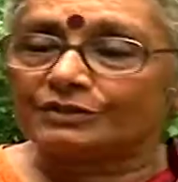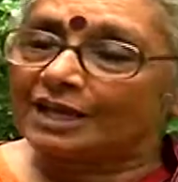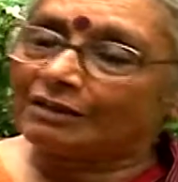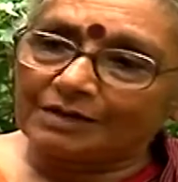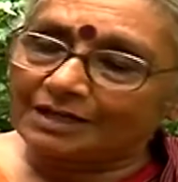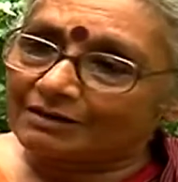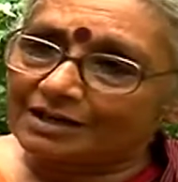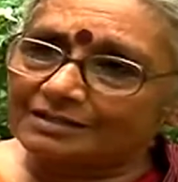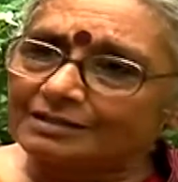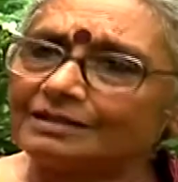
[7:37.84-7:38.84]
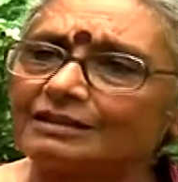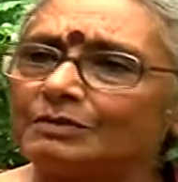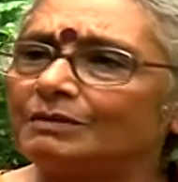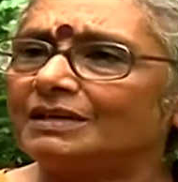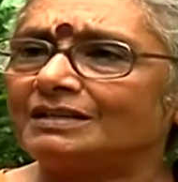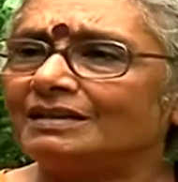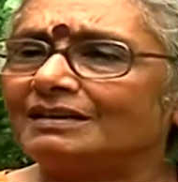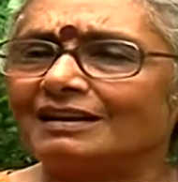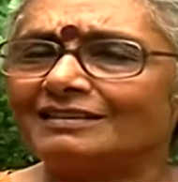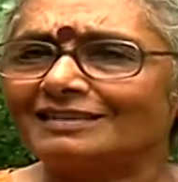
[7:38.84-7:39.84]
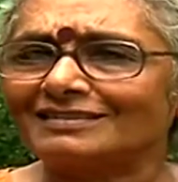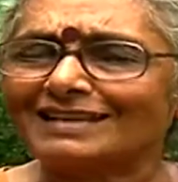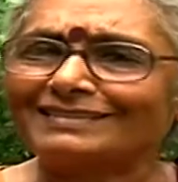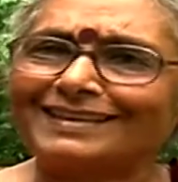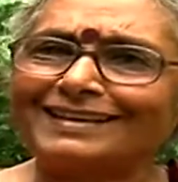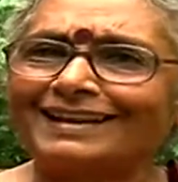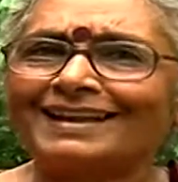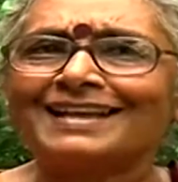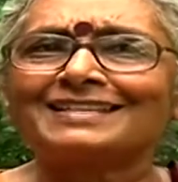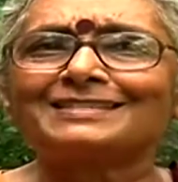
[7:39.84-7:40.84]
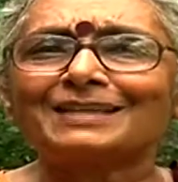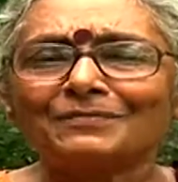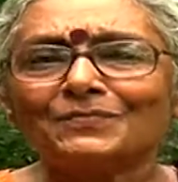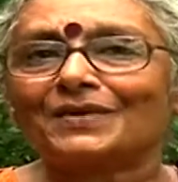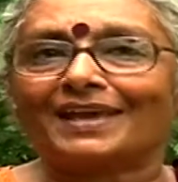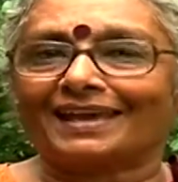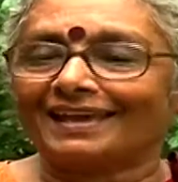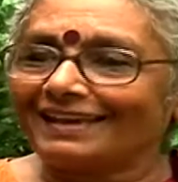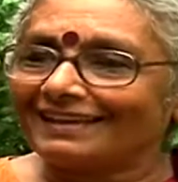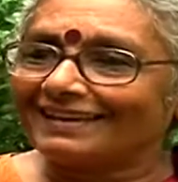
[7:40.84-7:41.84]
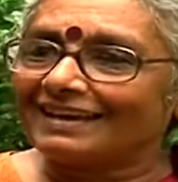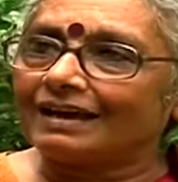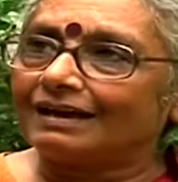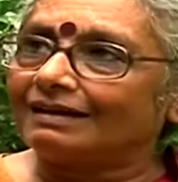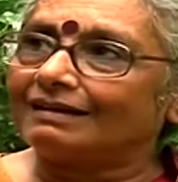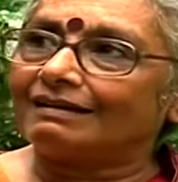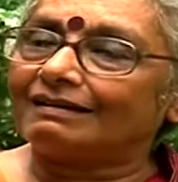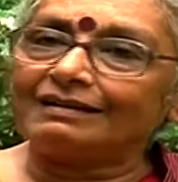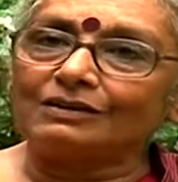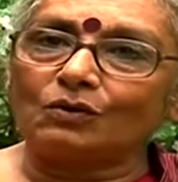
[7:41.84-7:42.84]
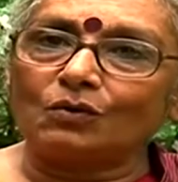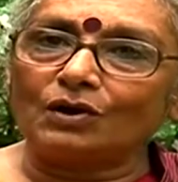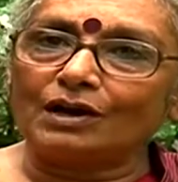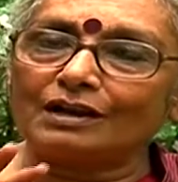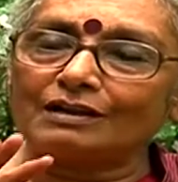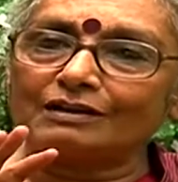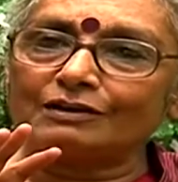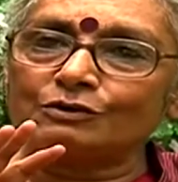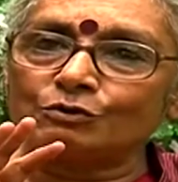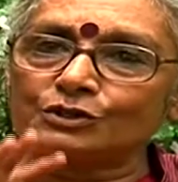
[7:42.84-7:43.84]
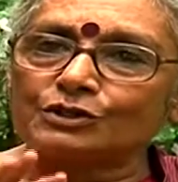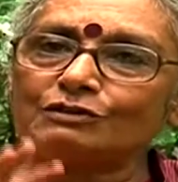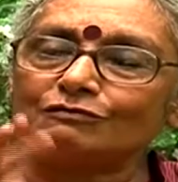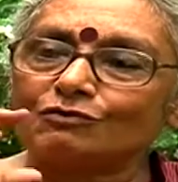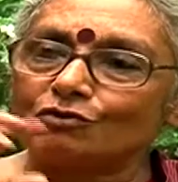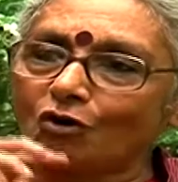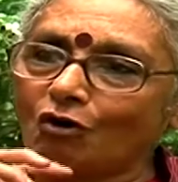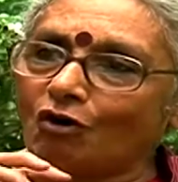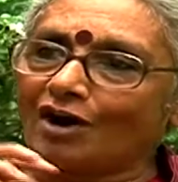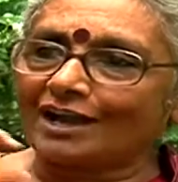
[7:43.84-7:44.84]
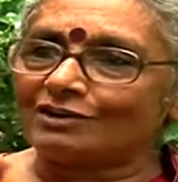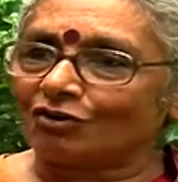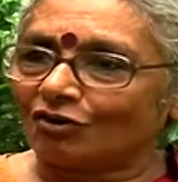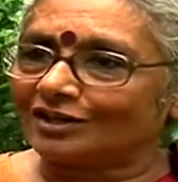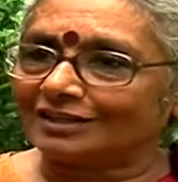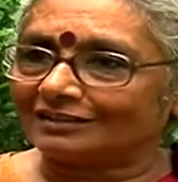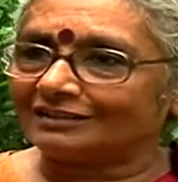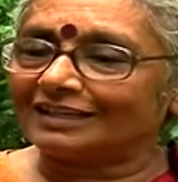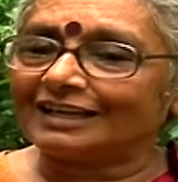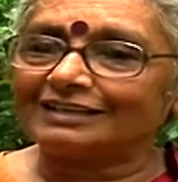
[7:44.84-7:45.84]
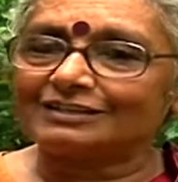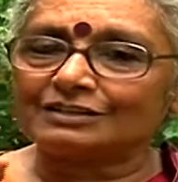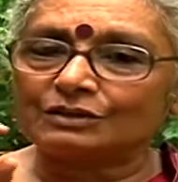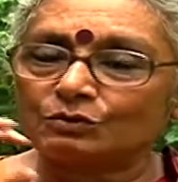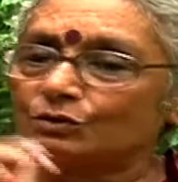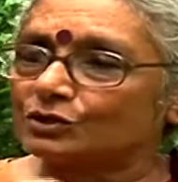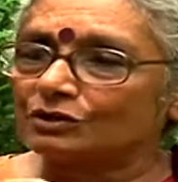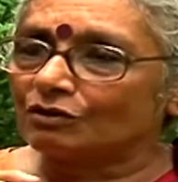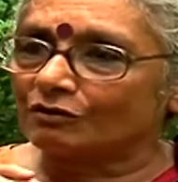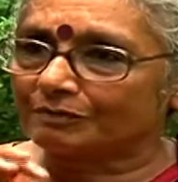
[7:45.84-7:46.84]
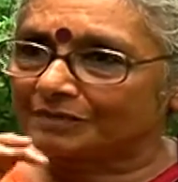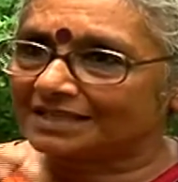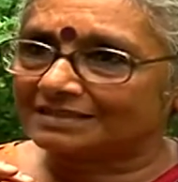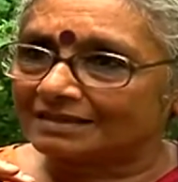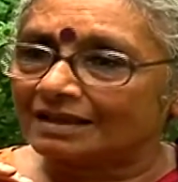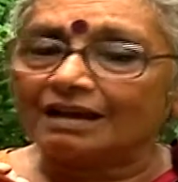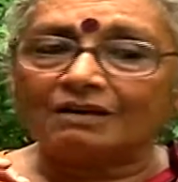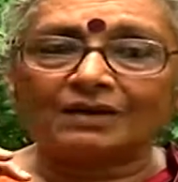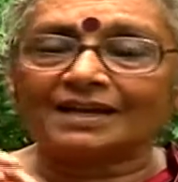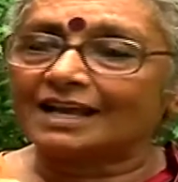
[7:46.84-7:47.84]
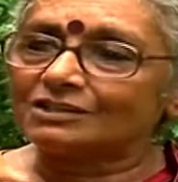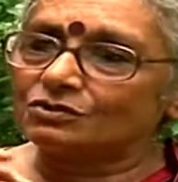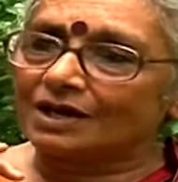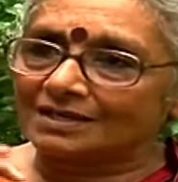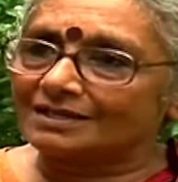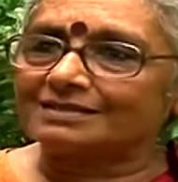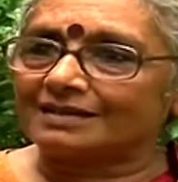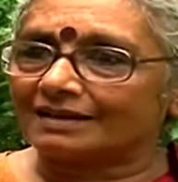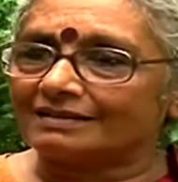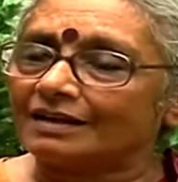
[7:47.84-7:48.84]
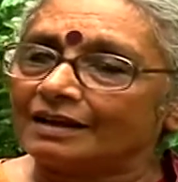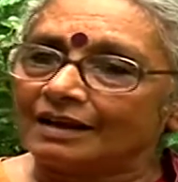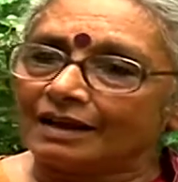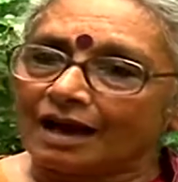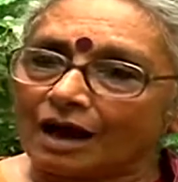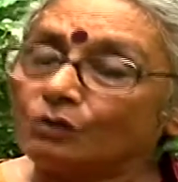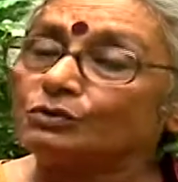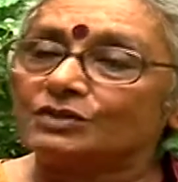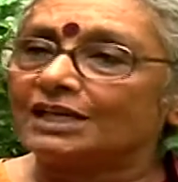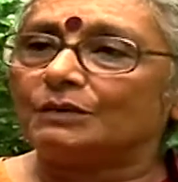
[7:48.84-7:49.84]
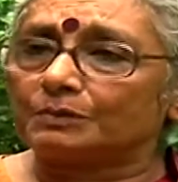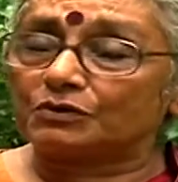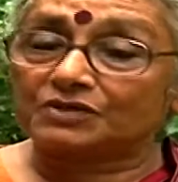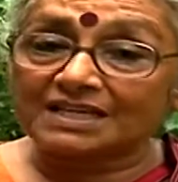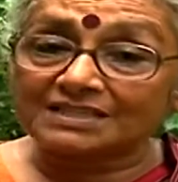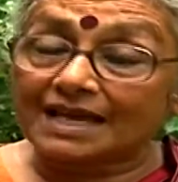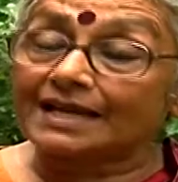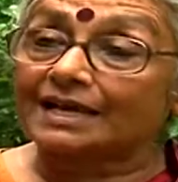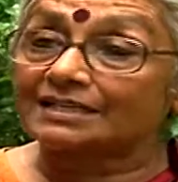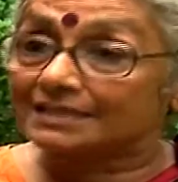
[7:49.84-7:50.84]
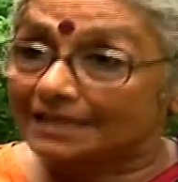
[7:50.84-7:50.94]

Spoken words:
So they've been arrested and they've been beaten and lathi charged. I think somewhere in the whole notion of law and order and the notion of peace, one has to understand how to deal with protest. And I